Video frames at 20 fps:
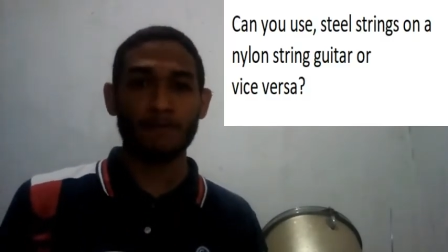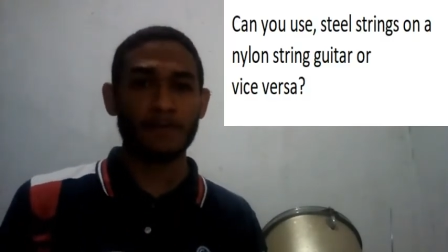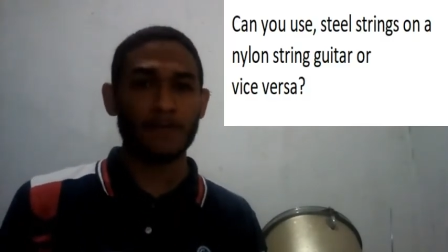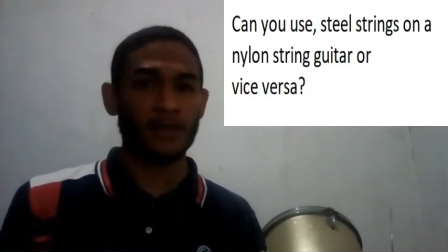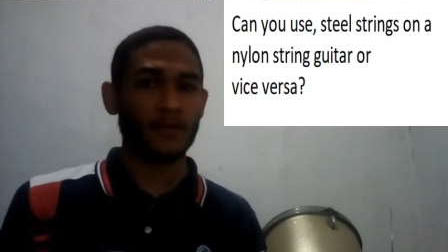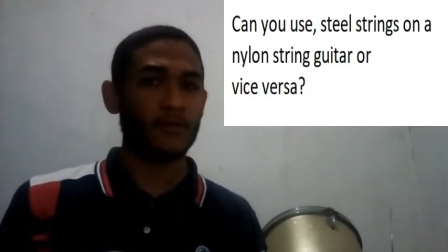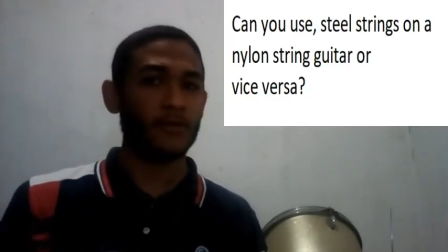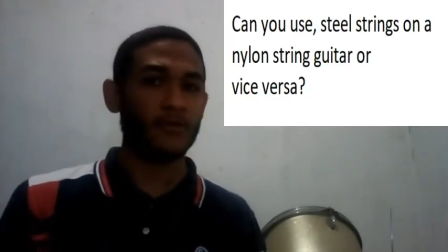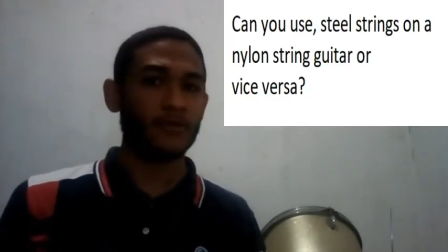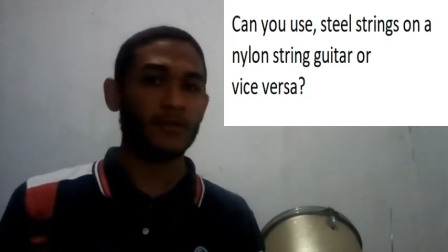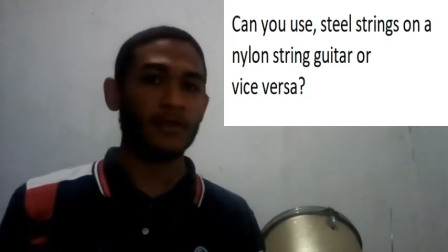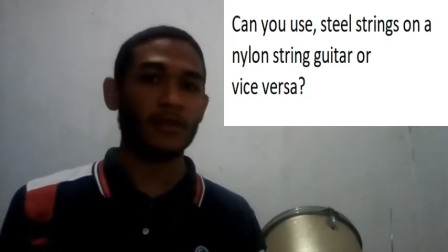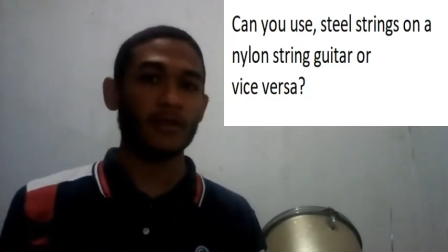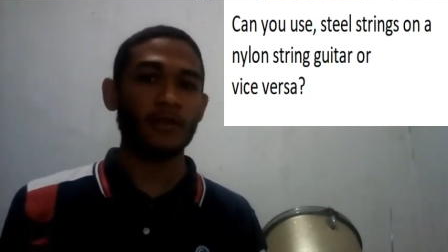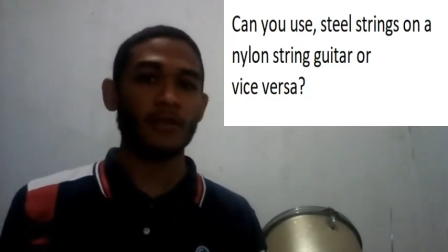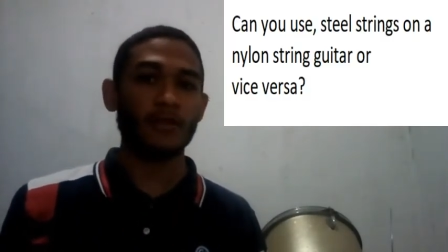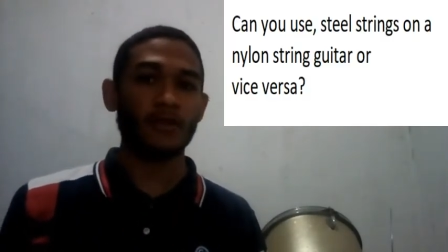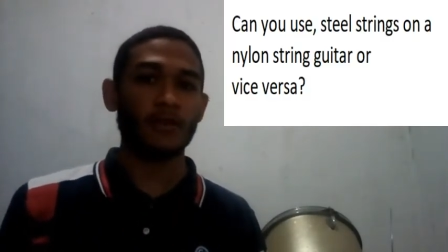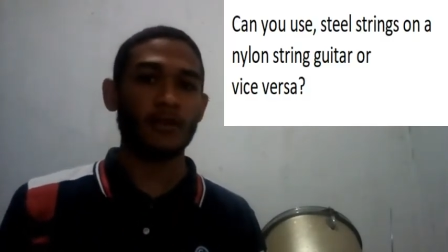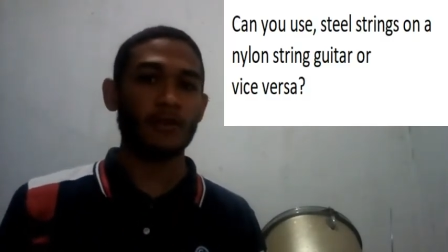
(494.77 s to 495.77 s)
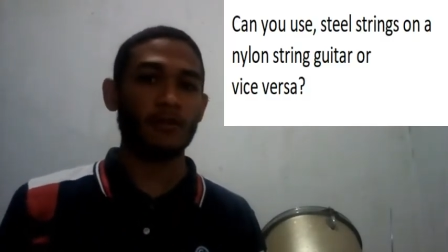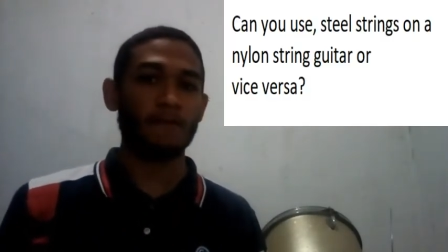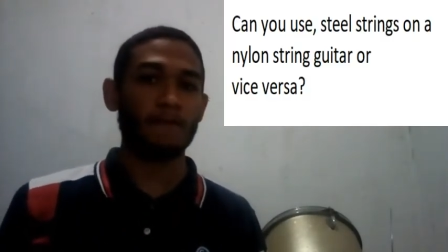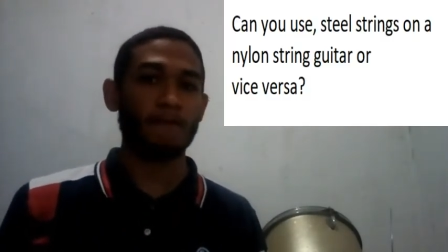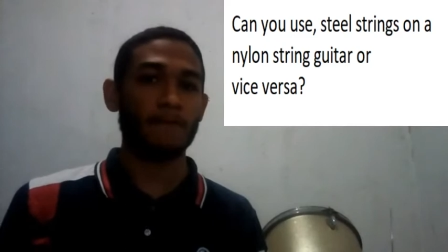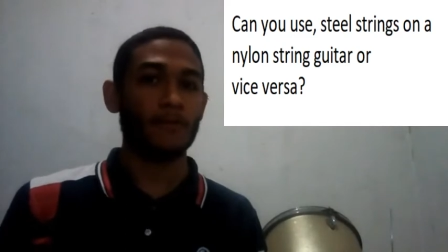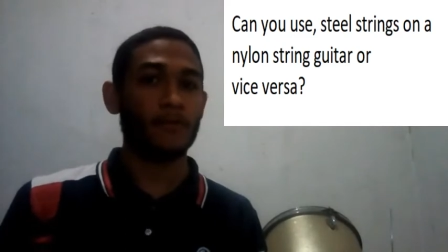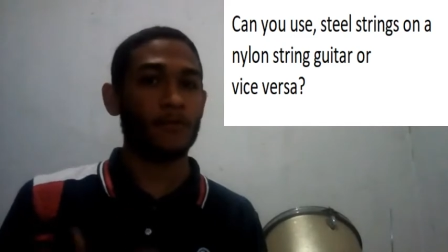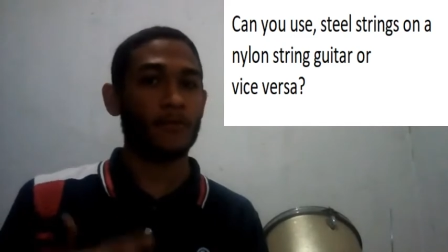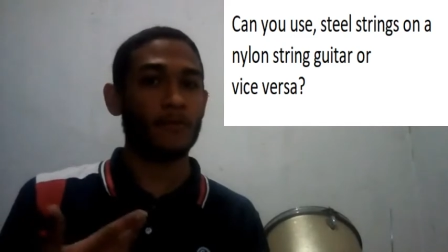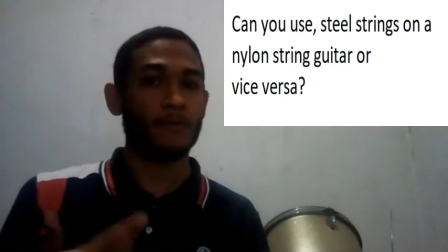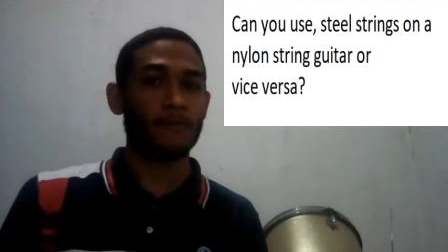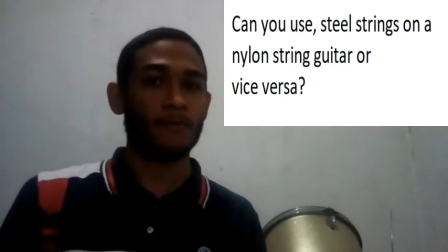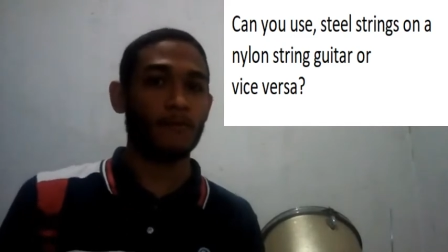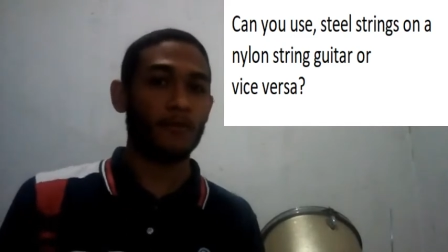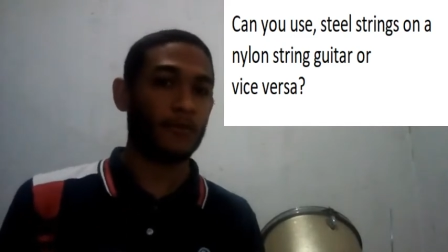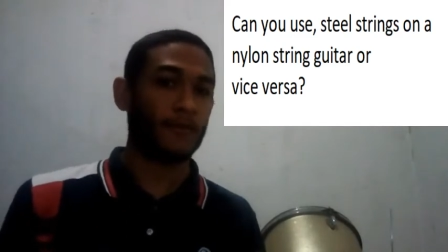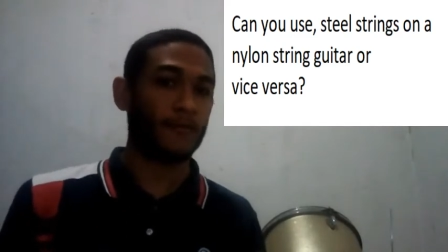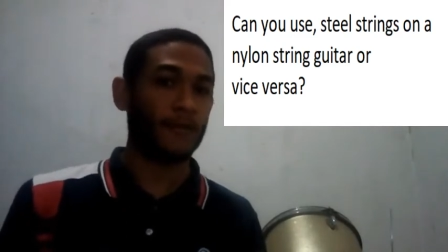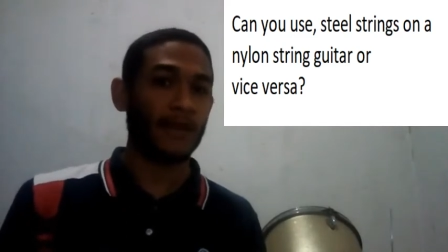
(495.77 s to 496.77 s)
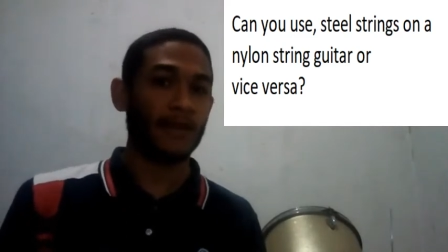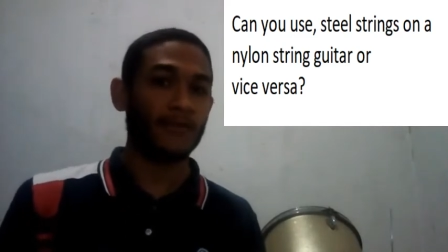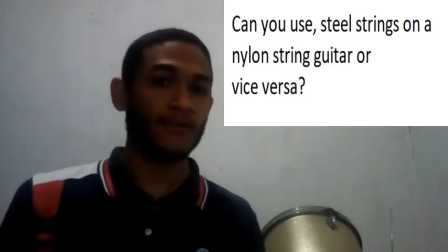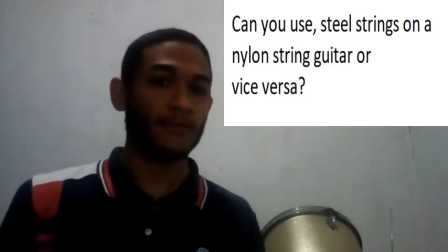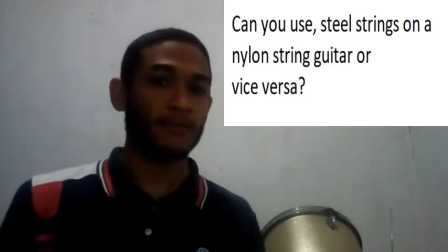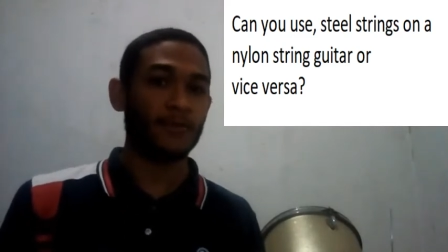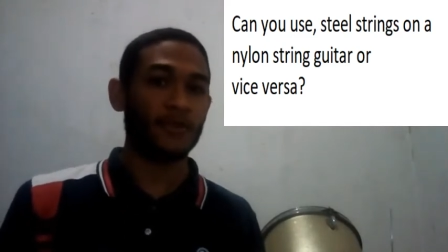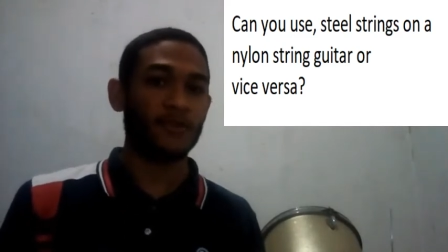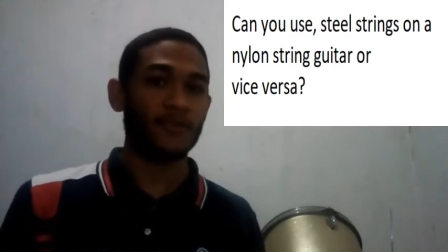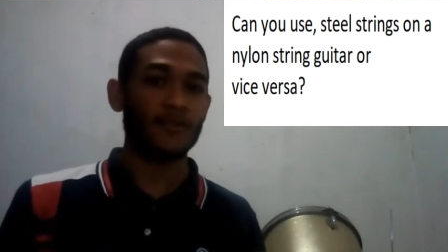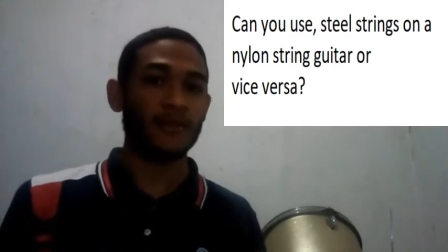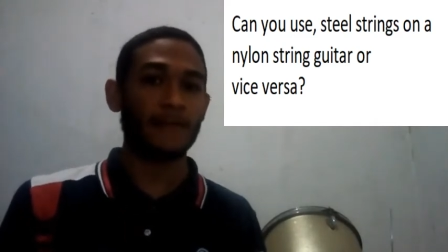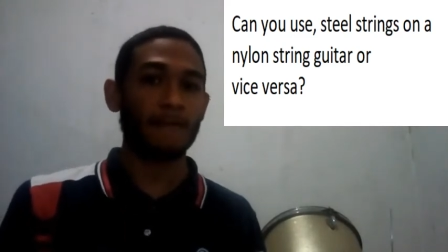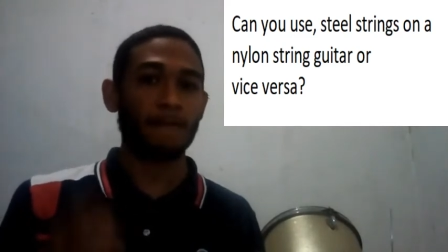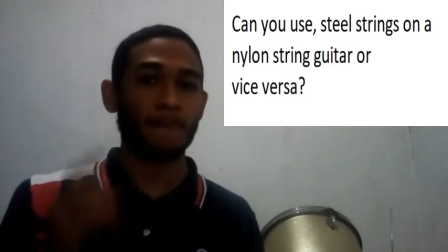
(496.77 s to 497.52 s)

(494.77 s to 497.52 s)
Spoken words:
acoustic guitar or vice versa?